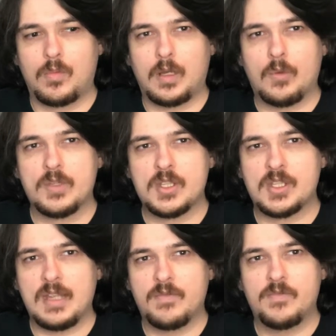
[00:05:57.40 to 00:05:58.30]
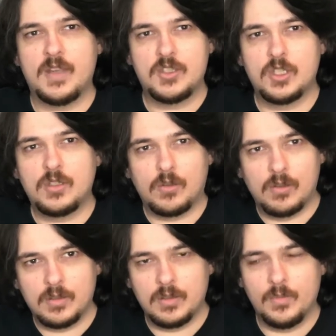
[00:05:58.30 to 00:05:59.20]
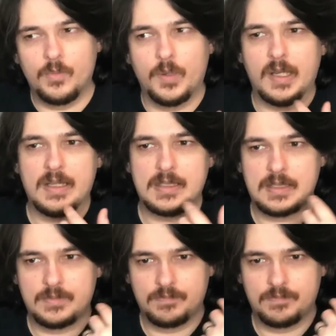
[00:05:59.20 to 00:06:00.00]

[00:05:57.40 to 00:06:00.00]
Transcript: I wouldn't say vegetal, but